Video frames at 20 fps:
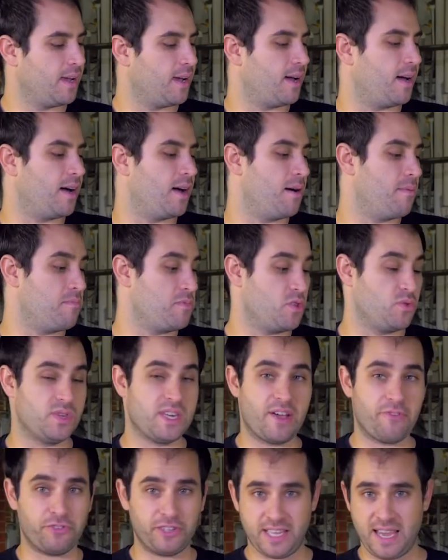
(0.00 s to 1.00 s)
You
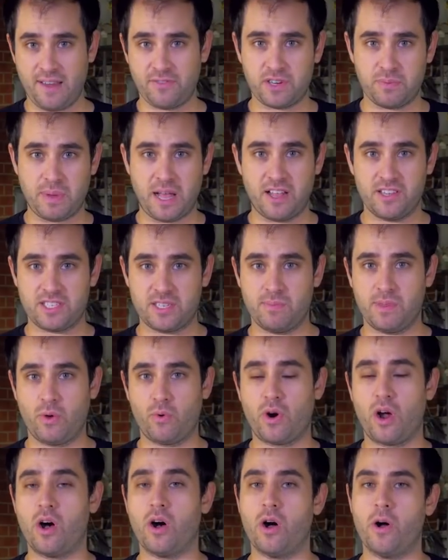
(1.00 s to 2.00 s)
definitely have to balance them. They
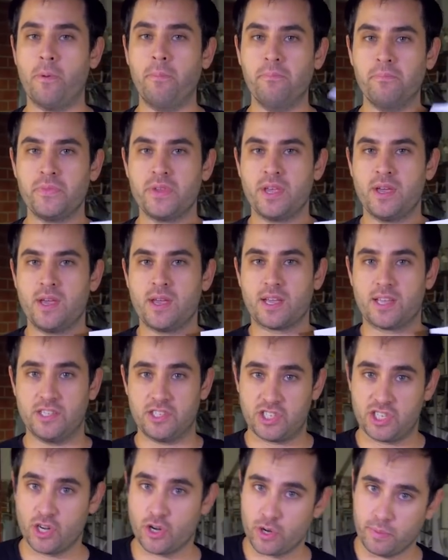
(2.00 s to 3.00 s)
were all
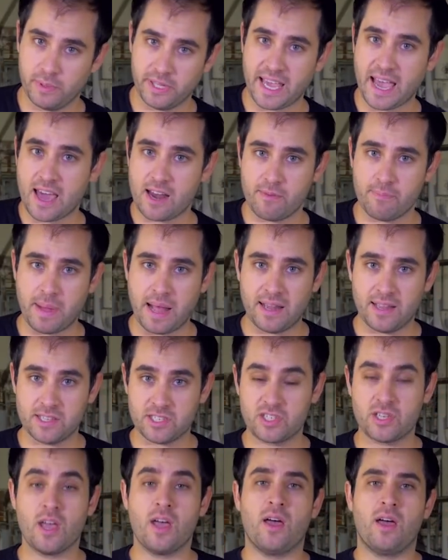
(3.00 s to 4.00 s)
considerably out of
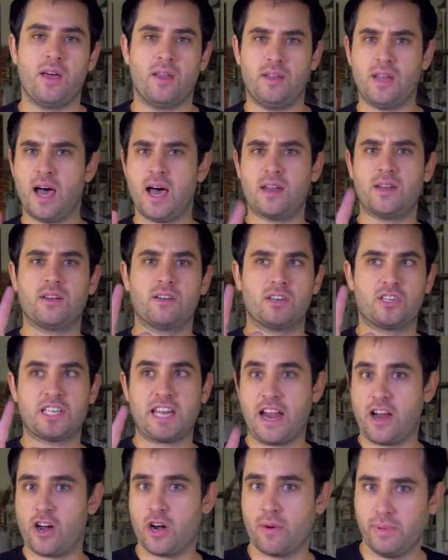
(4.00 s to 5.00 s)
balance. Not
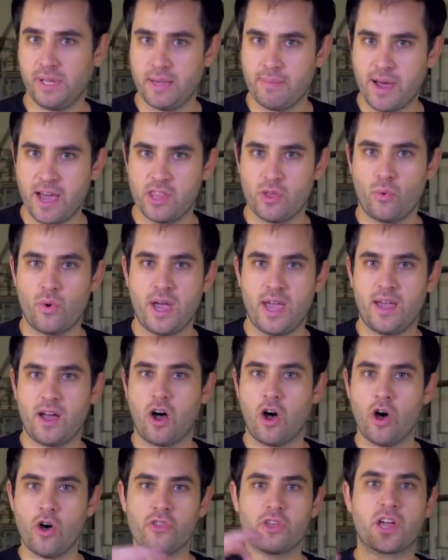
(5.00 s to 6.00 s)
terribly, by the way.
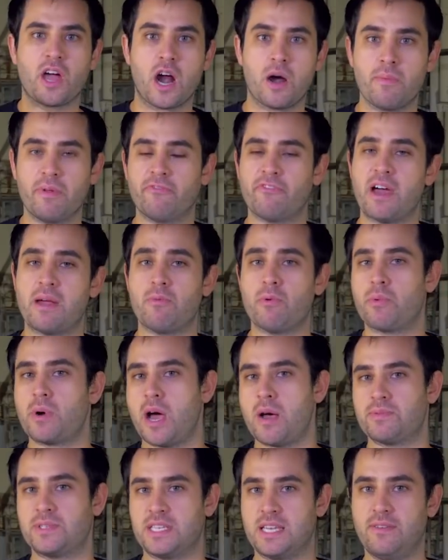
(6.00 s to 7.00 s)
All the carbon fiber
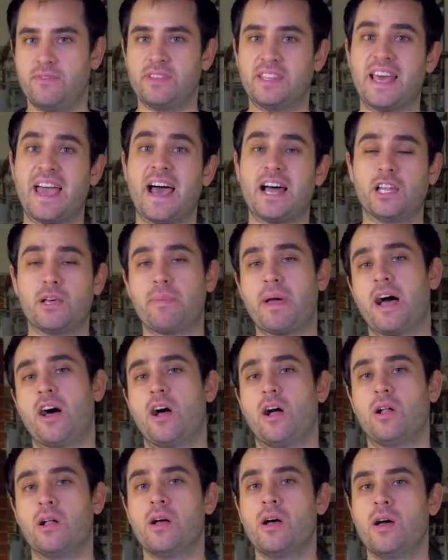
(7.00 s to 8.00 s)
props, even the
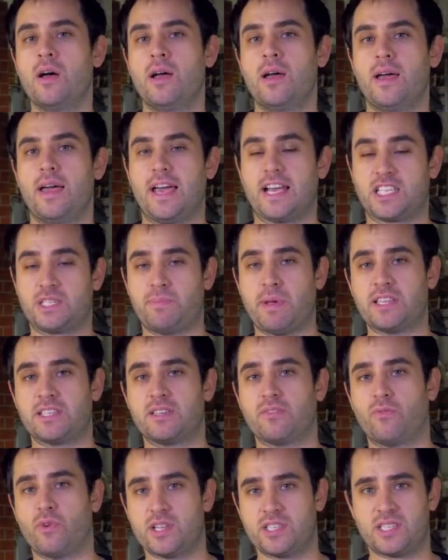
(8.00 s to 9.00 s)
Helipal
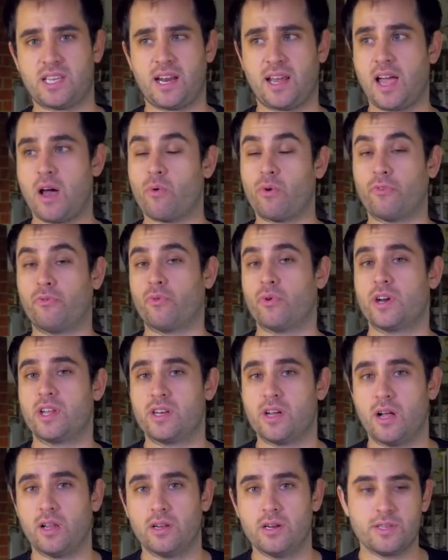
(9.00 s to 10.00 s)
expensive ones that I got, were
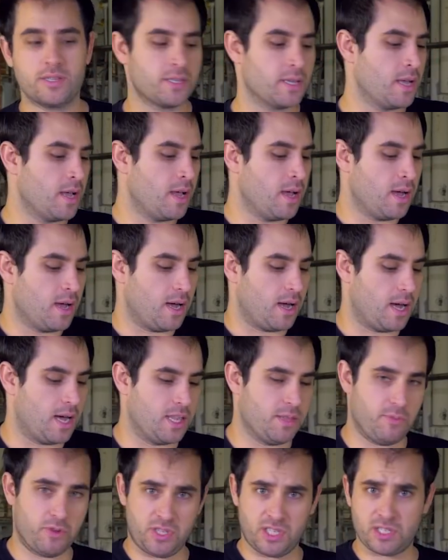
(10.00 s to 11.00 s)
$40.
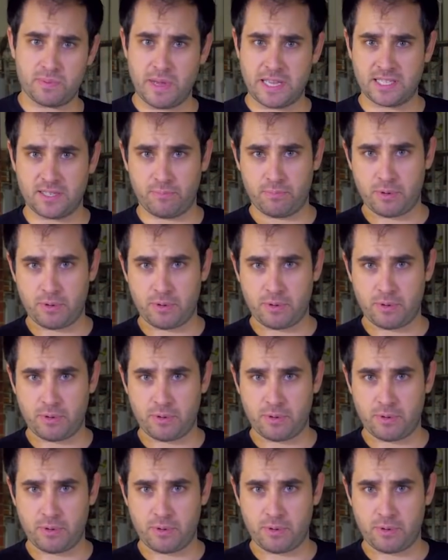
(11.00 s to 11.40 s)
The most expensive